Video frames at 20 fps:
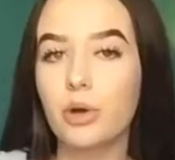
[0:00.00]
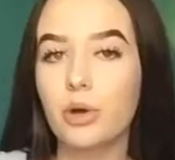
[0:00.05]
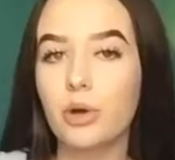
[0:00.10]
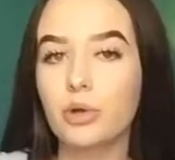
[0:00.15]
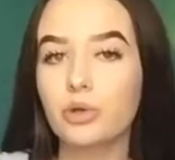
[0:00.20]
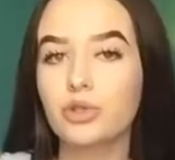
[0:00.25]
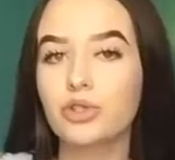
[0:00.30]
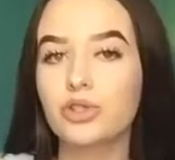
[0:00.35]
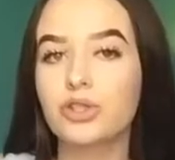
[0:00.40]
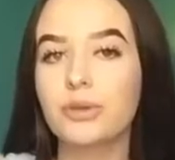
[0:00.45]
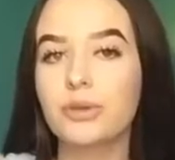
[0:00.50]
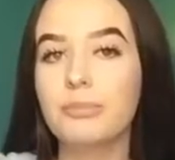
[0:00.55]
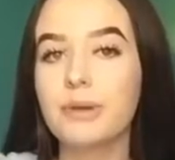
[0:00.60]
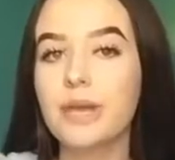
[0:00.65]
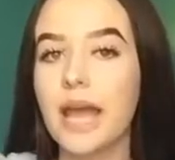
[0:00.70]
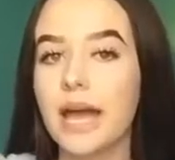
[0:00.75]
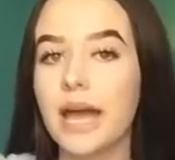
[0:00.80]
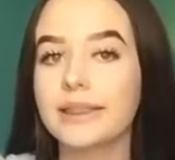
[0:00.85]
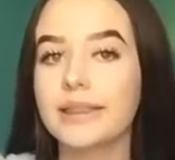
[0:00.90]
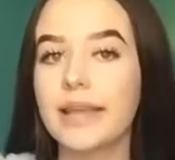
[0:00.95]
Supposed to
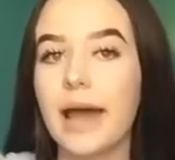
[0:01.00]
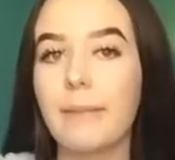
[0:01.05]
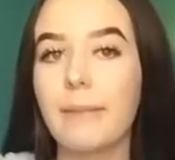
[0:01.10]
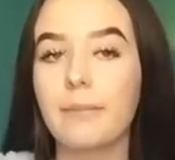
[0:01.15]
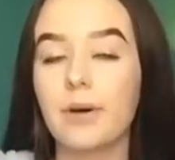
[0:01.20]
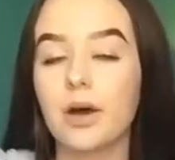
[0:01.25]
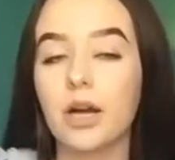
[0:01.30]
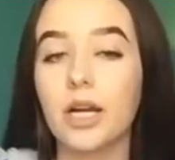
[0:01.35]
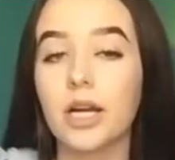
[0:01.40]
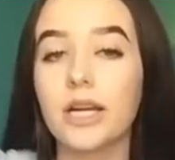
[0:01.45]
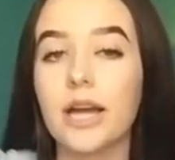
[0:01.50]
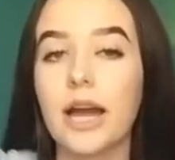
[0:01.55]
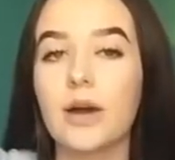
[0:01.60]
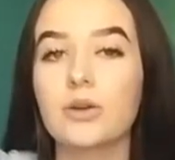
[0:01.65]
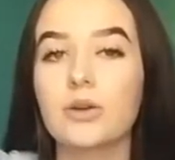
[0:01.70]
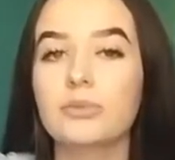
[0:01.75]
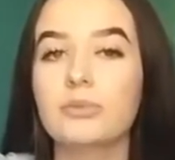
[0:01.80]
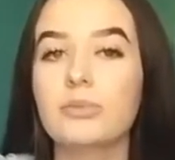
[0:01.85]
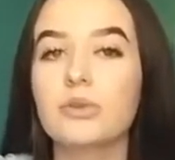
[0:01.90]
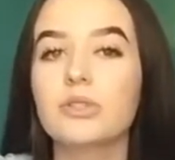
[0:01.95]
be at that park.
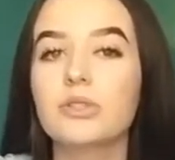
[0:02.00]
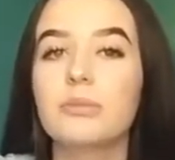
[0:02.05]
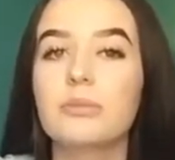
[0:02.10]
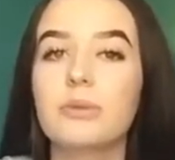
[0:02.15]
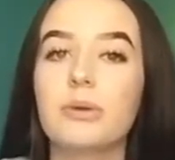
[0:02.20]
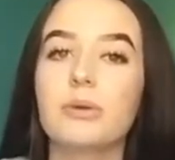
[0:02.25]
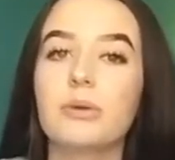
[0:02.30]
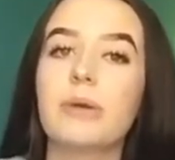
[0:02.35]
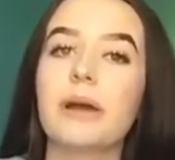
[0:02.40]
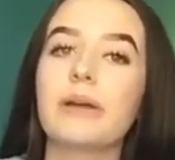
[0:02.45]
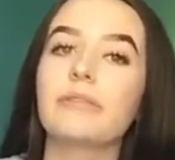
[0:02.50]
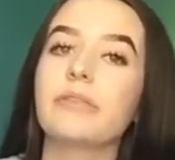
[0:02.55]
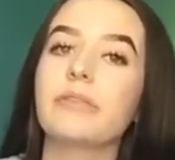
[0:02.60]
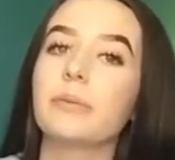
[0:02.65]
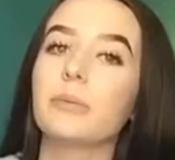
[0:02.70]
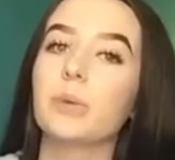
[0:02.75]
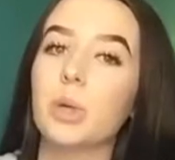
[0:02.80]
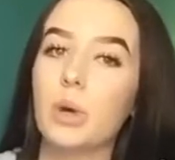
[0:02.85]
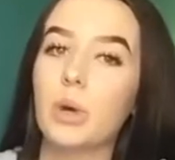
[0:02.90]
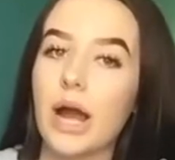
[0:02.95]
I was supposed to be with my
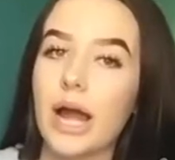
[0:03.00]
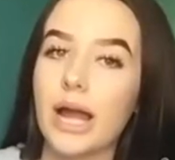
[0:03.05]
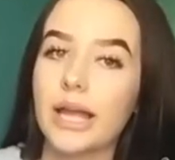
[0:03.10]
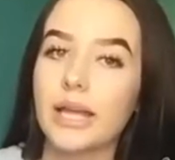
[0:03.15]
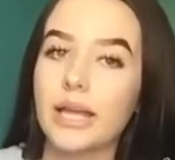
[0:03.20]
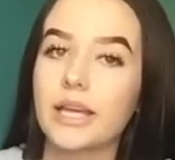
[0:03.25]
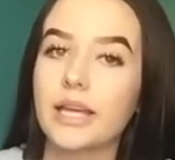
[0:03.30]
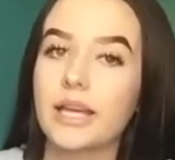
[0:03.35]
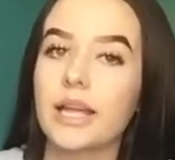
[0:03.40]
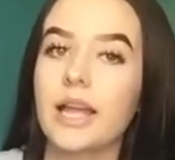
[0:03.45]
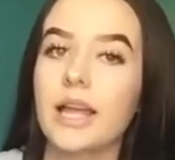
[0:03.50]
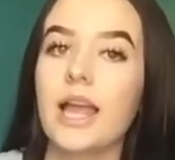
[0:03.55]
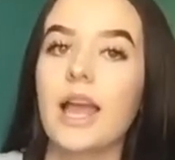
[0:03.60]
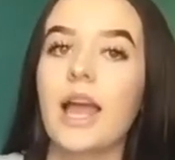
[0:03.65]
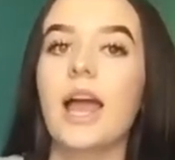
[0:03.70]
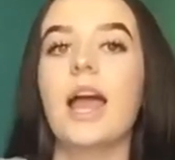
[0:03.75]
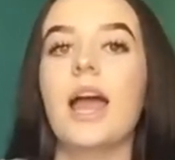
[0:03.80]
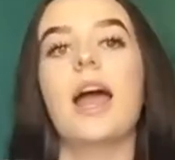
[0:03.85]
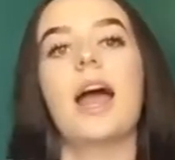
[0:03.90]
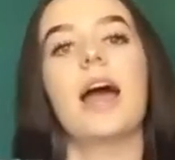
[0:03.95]
friend Mariah
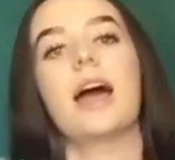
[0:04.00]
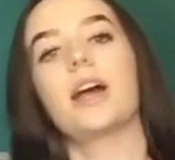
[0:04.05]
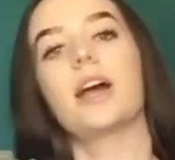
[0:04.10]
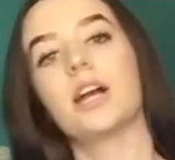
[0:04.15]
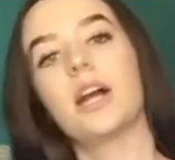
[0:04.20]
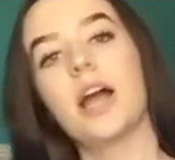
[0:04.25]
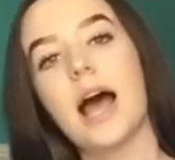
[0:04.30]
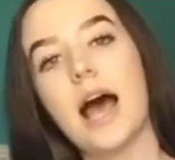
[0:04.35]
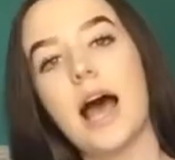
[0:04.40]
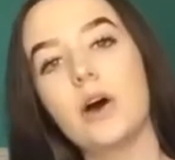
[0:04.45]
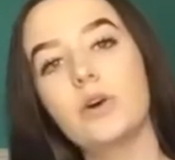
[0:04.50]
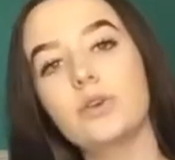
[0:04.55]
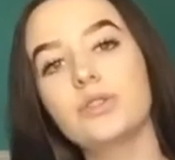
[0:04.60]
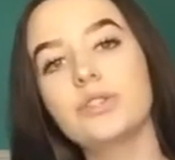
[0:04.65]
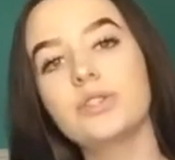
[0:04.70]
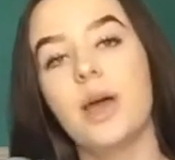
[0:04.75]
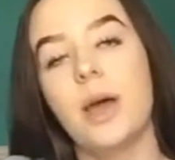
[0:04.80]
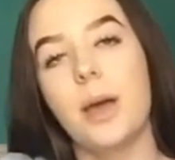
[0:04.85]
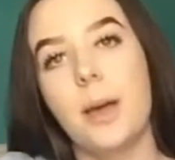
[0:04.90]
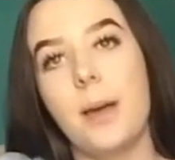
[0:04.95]
at her
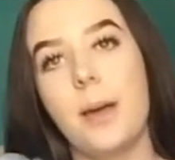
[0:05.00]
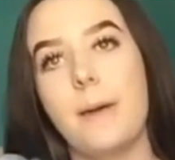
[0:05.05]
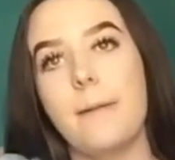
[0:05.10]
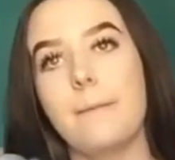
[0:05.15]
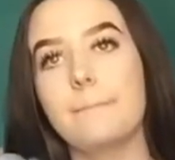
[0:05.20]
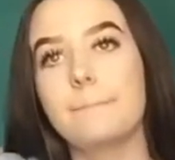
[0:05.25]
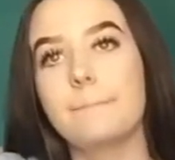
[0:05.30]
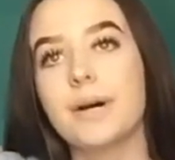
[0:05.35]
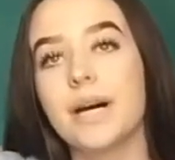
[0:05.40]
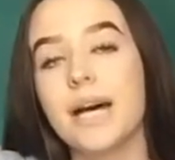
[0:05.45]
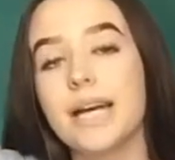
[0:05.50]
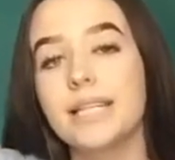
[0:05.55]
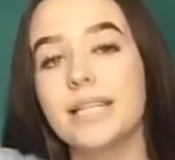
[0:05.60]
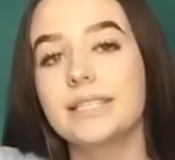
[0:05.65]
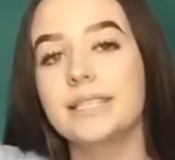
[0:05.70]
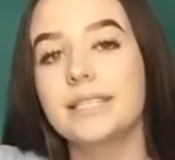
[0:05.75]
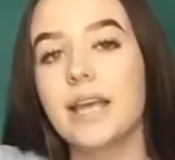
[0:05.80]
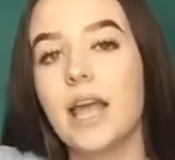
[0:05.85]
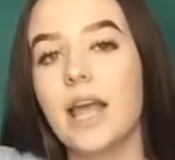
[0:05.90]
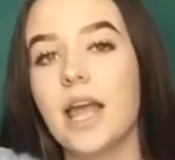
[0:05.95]
house,
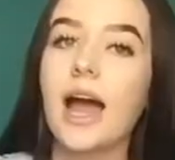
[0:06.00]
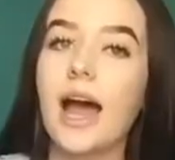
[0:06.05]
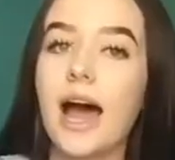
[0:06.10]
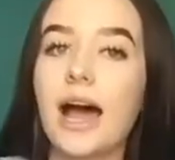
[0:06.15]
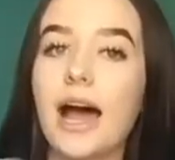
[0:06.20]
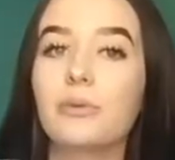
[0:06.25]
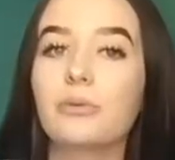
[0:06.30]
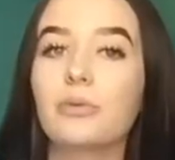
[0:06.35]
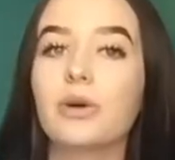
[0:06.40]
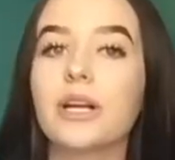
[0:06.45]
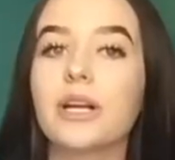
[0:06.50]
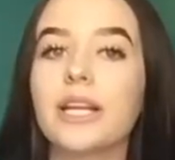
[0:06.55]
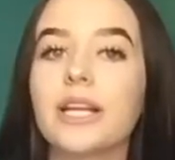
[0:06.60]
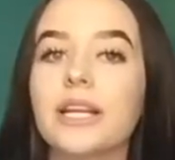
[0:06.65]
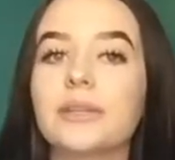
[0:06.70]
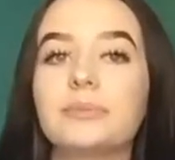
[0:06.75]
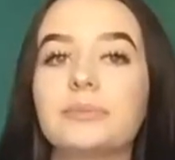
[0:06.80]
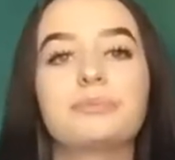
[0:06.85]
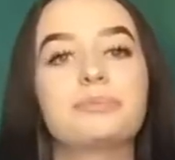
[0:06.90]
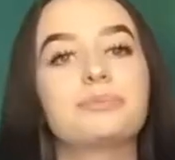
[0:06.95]
but I
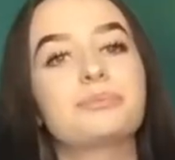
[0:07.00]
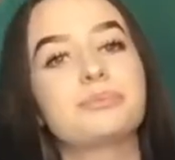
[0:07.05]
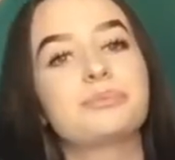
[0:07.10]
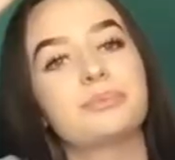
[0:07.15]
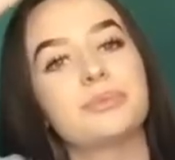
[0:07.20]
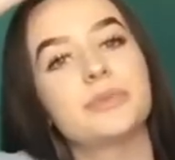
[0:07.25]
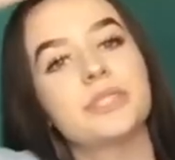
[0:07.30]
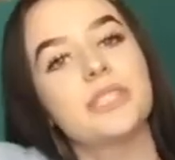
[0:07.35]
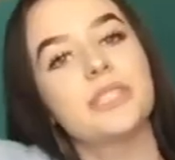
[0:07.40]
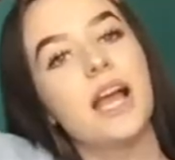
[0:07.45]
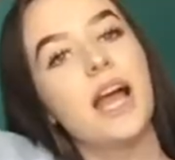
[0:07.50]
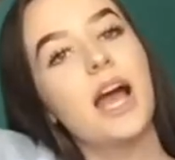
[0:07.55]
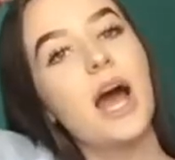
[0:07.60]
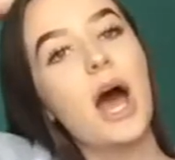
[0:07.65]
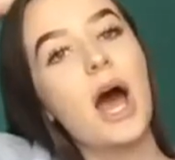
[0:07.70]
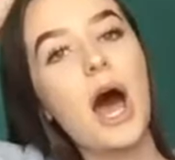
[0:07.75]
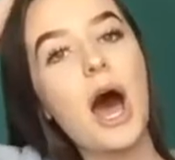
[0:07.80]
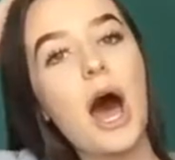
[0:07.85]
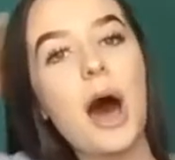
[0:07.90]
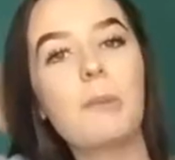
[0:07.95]
wanted
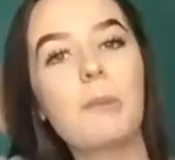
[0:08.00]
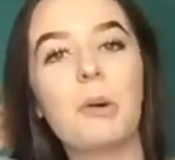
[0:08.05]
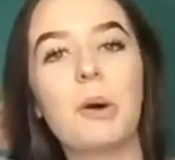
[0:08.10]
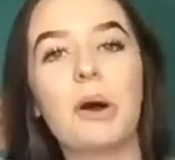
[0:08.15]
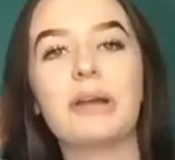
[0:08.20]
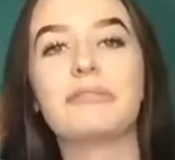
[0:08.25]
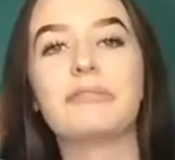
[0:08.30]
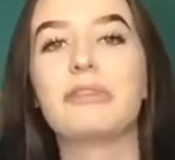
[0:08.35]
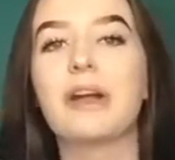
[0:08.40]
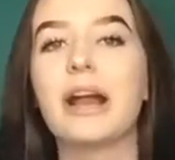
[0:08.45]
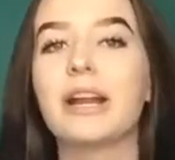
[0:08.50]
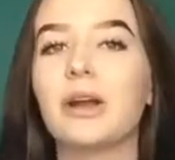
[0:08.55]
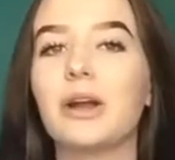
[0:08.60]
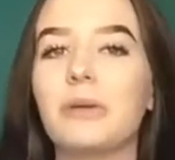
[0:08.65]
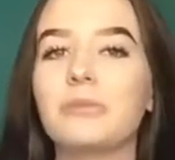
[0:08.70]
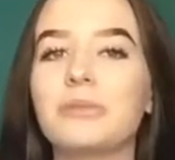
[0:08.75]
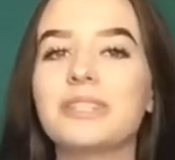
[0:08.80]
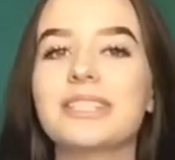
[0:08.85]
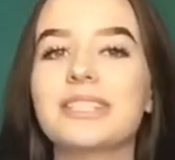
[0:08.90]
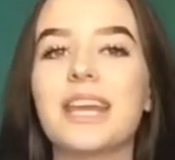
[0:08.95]
a boyfriend. No,
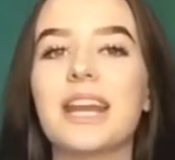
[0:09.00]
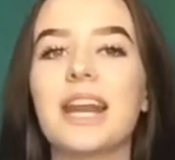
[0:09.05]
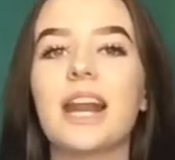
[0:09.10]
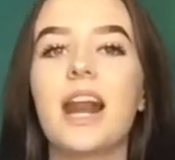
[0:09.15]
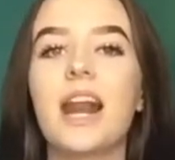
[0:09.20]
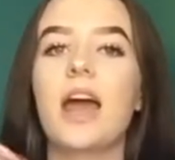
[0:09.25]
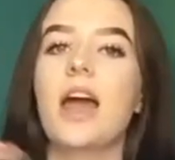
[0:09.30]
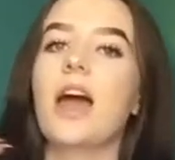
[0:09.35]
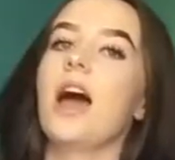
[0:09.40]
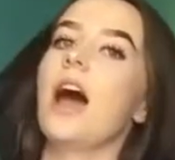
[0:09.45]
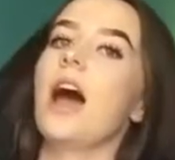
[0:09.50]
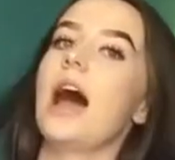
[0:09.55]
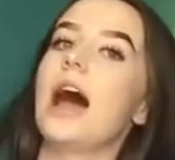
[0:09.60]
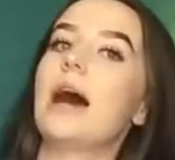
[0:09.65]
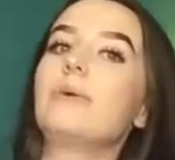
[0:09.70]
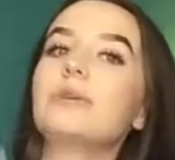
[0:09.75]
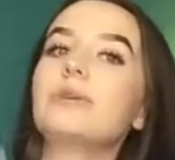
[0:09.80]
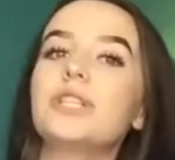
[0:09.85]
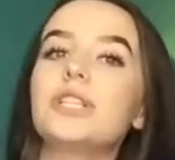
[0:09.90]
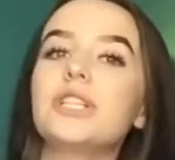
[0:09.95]
I'm just kidding.
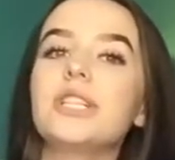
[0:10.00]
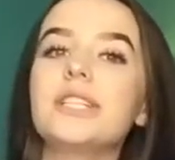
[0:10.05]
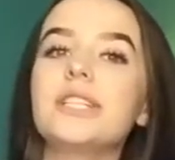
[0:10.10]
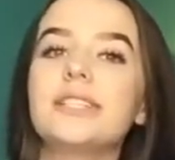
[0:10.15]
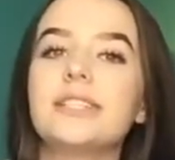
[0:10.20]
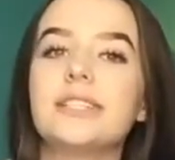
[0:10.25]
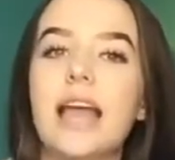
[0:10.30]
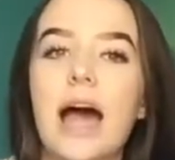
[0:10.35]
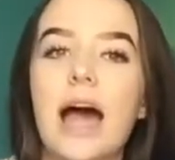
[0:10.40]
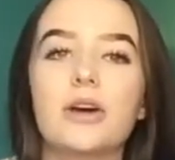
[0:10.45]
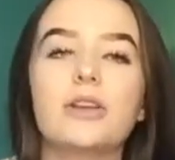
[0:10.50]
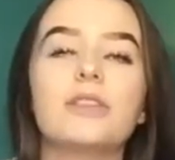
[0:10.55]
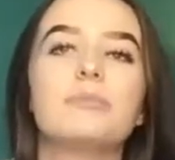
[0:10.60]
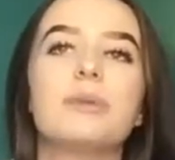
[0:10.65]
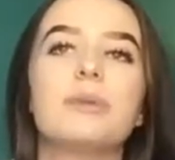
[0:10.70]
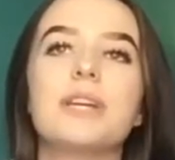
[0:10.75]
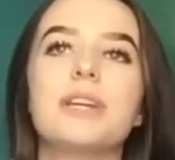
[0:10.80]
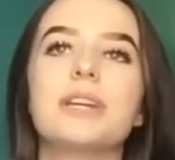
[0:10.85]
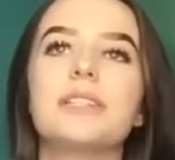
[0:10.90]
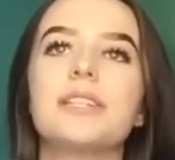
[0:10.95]
I was
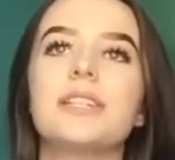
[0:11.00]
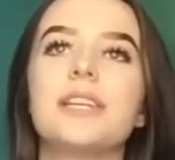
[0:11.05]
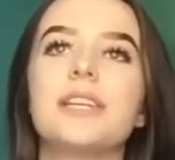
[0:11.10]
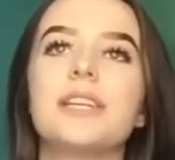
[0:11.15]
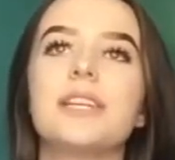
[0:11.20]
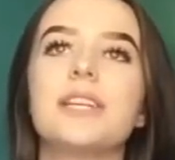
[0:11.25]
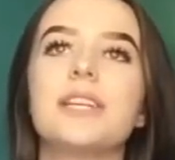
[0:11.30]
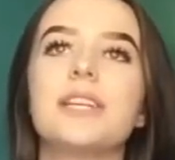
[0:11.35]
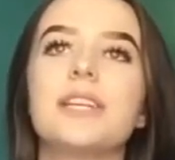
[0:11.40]
being a